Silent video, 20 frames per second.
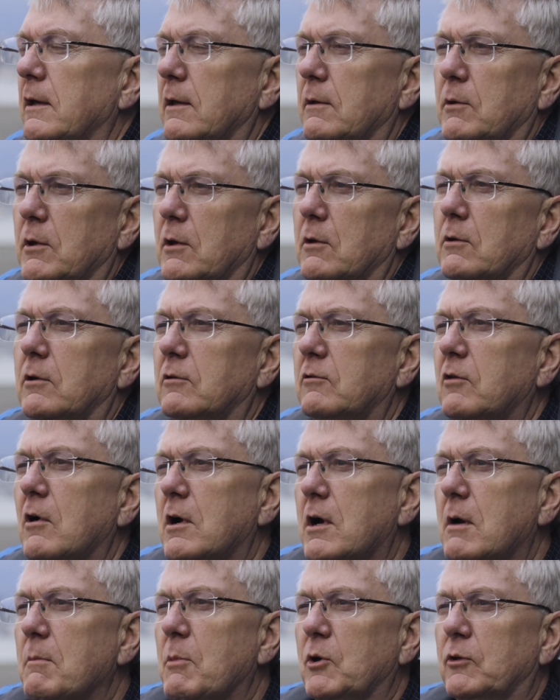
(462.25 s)
you know, you
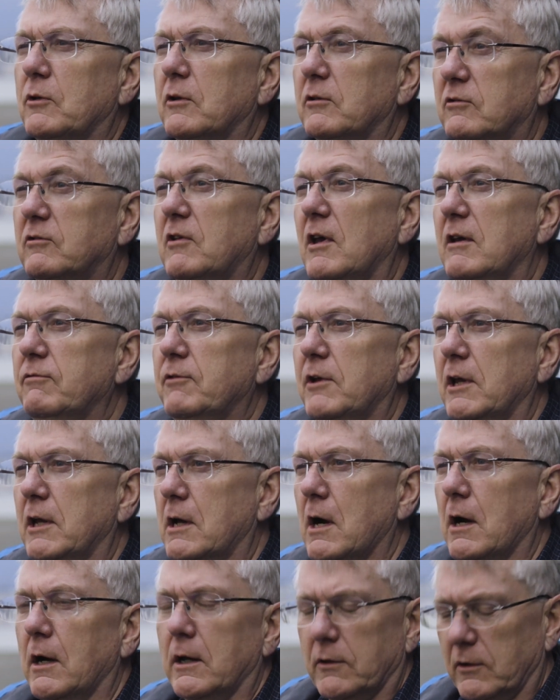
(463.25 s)
talk about the safety
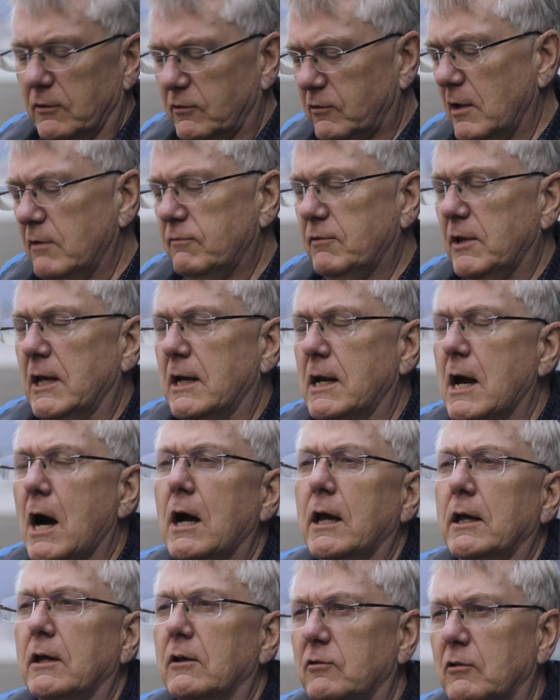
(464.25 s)
guy. The safety
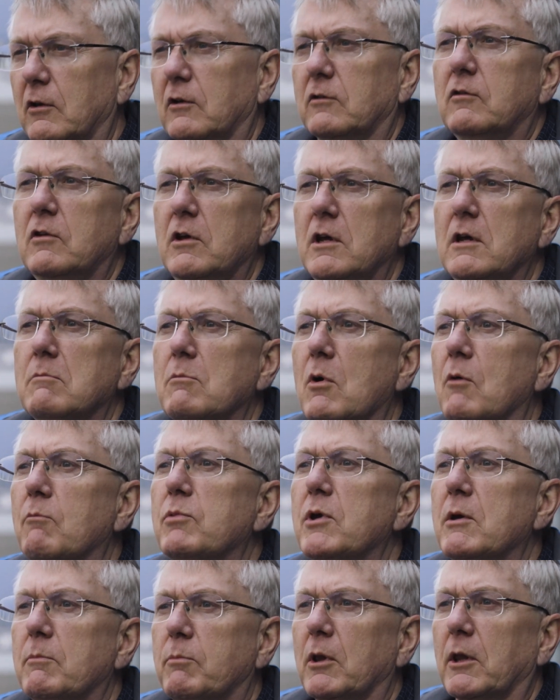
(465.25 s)
guy is a team of
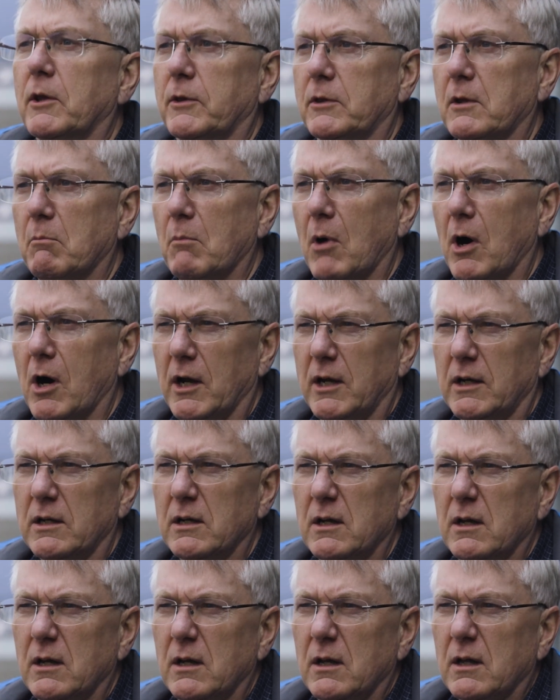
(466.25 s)
people at the mine
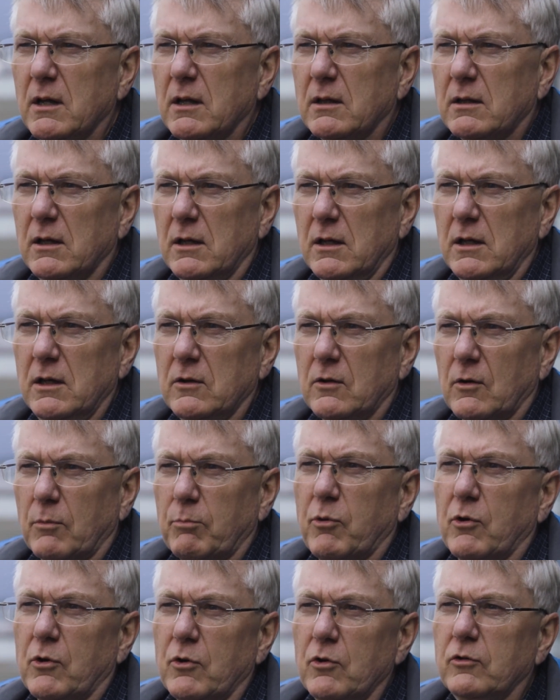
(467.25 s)
that either
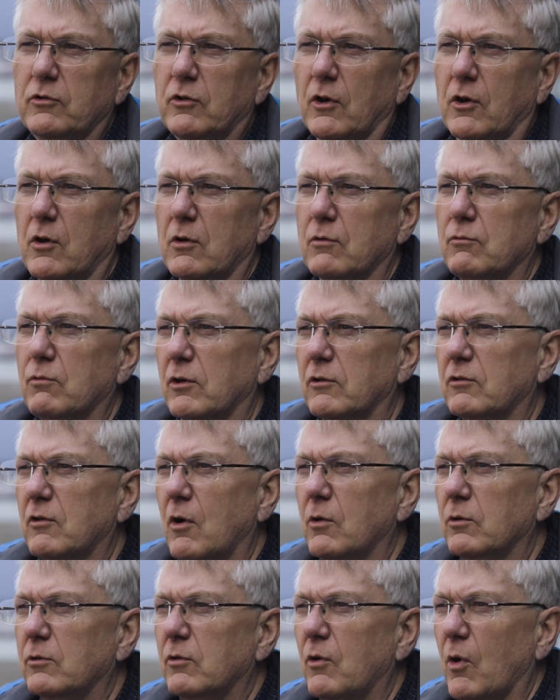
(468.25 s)
produce a good
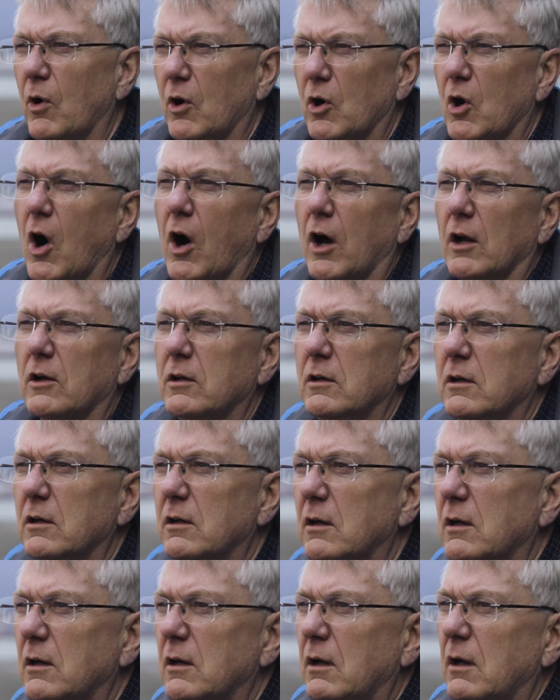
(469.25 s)
result or not.
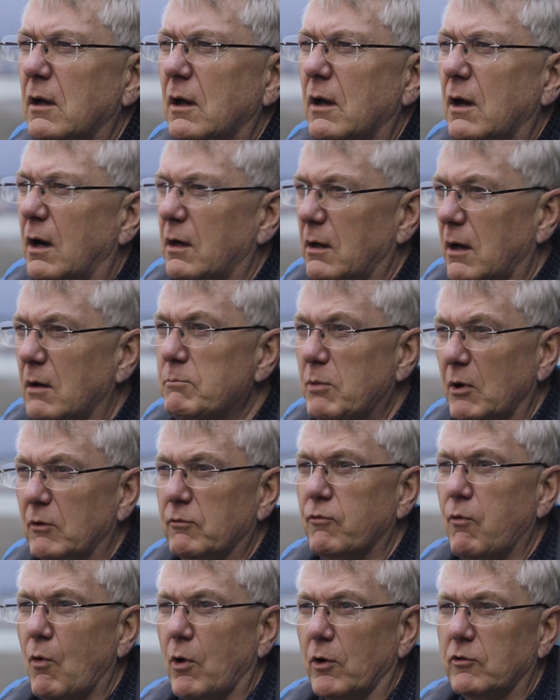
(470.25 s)
And I've been
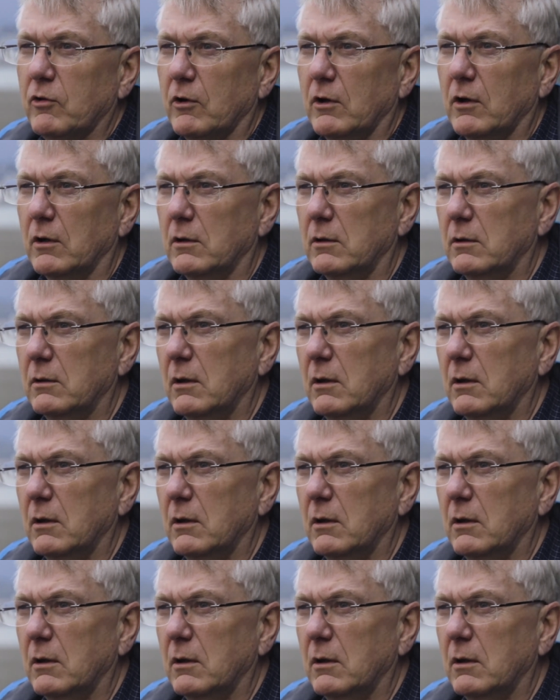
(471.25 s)
fortunate,